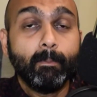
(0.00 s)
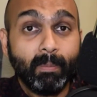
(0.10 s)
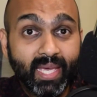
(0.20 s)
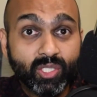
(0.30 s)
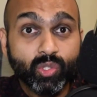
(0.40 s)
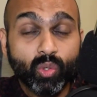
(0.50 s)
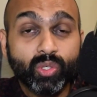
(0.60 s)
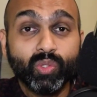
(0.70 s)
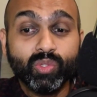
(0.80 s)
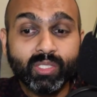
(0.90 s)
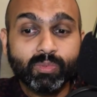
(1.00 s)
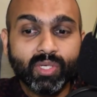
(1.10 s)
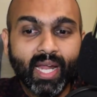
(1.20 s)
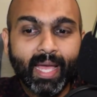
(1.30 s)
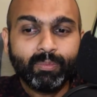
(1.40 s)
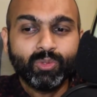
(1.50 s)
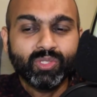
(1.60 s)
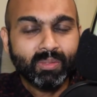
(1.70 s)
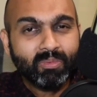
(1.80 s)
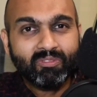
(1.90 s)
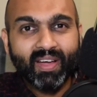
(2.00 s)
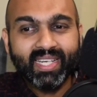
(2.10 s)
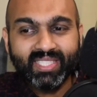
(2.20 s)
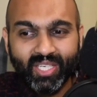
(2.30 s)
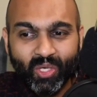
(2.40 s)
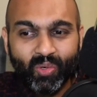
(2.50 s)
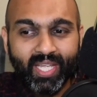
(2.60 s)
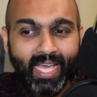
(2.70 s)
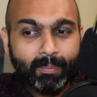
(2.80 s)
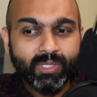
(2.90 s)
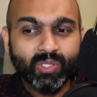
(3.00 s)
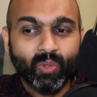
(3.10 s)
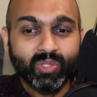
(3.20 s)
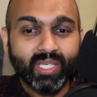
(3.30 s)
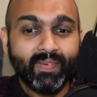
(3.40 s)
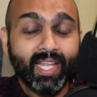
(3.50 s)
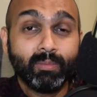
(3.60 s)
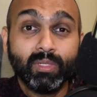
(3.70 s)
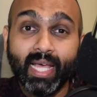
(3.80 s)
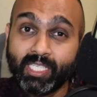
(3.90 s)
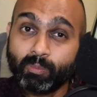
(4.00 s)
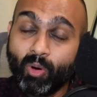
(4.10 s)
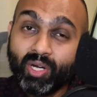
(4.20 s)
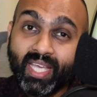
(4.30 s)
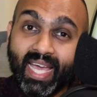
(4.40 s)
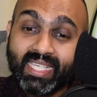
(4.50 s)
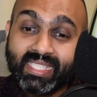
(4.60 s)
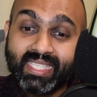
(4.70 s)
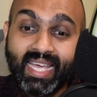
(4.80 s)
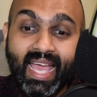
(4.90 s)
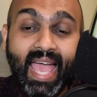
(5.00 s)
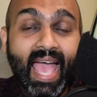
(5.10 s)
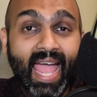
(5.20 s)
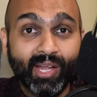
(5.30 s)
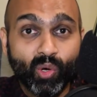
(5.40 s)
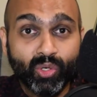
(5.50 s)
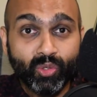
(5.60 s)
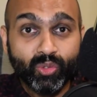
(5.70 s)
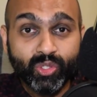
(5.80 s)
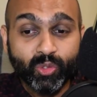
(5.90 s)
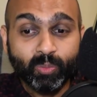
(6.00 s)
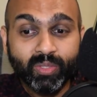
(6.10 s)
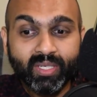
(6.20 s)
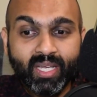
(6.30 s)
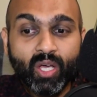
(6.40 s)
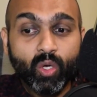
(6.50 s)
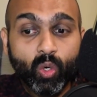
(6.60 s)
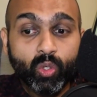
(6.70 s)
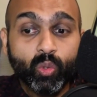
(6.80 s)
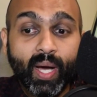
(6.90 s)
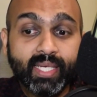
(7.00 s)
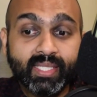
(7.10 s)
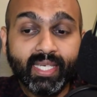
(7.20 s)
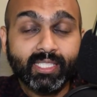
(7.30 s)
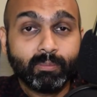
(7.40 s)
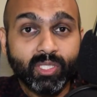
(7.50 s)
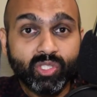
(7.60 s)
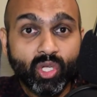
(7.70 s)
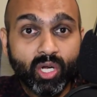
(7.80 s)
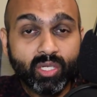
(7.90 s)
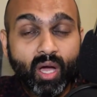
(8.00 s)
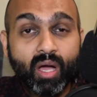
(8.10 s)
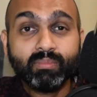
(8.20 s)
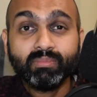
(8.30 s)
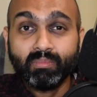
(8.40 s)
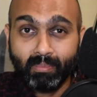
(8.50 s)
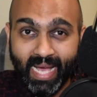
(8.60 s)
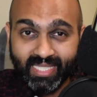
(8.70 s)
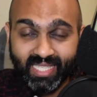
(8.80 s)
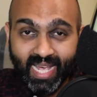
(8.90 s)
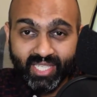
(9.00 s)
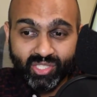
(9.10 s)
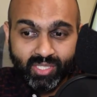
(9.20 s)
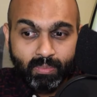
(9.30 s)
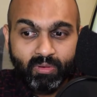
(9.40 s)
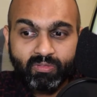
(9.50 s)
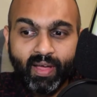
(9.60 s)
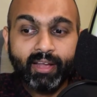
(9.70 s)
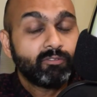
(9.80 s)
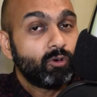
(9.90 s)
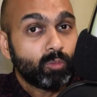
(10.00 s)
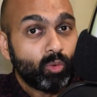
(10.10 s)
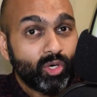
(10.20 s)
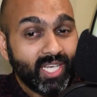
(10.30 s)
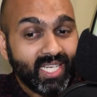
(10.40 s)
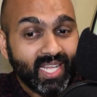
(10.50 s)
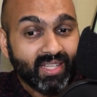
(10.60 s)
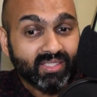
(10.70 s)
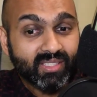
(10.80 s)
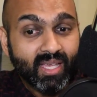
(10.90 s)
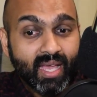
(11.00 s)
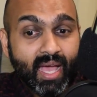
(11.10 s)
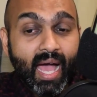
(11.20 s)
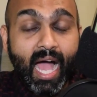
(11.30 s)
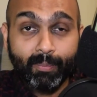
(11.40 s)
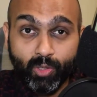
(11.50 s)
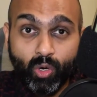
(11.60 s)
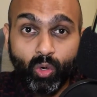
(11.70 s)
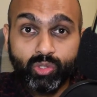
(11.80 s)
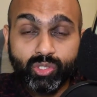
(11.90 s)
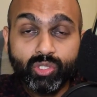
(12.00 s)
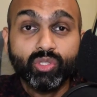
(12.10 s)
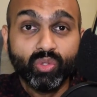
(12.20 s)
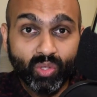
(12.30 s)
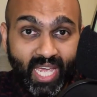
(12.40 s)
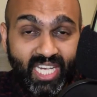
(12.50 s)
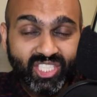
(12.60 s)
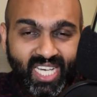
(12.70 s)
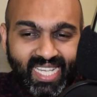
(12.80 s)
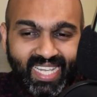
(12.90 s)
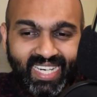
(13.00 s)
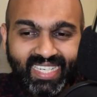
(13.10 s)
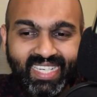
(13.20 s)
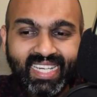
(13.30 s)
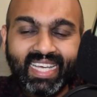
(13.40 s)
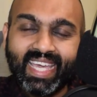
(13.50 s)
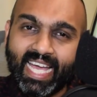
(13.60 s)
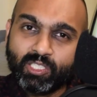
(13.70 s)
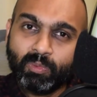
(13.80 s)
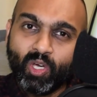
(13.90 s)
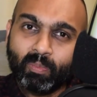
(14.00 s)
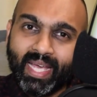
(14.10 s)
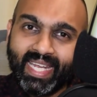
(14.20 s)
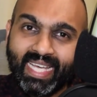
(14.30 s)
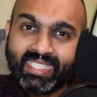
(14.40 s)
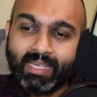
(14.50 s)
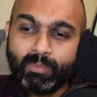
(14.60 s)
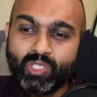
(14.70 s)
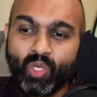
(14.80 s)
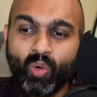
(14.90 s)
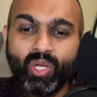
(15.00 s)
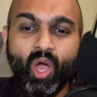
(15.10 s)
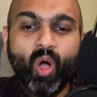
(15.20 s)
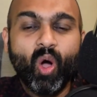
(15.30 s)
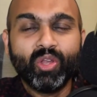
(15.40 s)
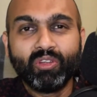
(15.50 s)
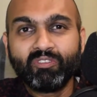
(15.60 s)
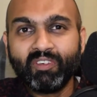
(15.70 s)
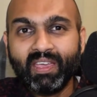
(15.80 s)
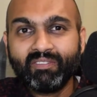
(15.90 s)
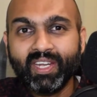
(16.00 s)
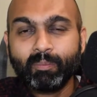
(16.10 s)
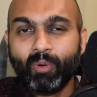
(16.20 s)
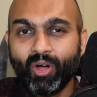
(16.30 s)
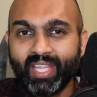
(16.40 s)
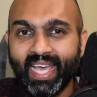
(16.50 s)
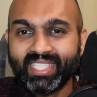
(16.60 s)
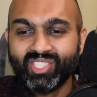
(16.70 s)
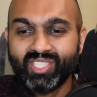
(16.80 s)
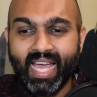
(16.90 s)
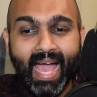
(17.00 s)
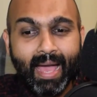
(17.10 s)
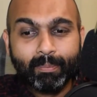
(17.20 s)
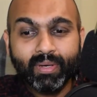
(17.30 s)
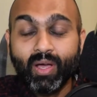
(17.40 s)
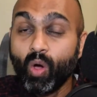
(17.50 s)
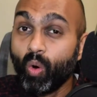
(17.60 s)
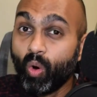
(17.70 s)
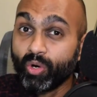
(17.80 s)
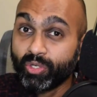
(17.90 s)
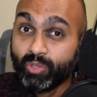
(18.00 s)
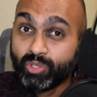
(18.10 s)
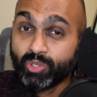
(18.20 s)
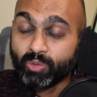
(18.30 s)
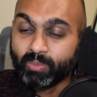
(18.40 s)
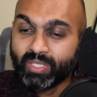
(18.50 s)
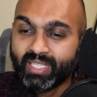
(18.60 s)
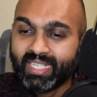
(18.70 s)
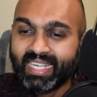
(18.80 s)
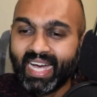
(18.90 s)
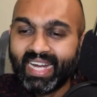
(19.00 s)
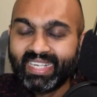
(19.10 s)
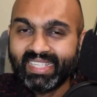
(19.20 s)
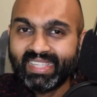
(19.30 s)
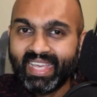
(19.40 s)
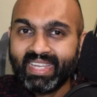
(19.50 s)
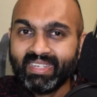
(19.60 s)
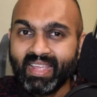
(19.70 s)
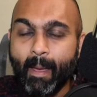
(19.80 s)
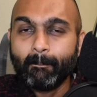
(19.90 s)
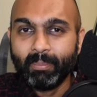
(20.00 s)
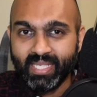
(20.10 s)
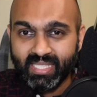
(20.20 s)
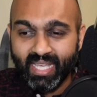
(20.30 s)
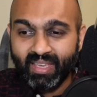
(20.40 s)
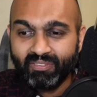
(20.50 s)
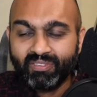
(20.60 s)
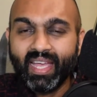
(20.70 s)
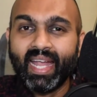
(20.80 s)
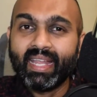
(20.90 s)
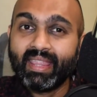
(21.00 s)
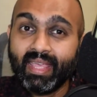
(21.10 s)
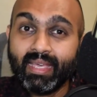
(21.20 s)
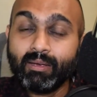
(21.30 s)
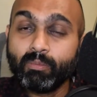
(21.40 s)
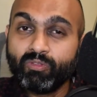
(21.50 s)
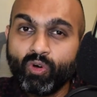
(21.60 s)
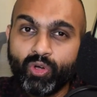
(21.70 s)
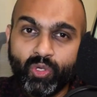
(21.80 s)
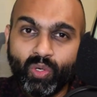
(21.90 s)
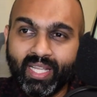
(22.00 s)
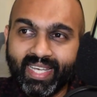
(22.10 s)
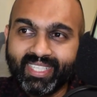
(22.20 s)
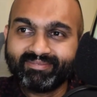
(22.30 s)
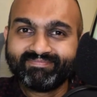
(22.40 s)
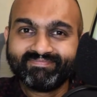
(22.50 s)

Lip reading: Make sure you subscribe to Simplified Security episodes available as podcasts and on YouTube. Go to icsbits.com/simplified for more details. I'm your host, Durgesh Kalya. Catch me on my next episode on your favorite podcast app or YouTube. Until then, be safe and think before you click.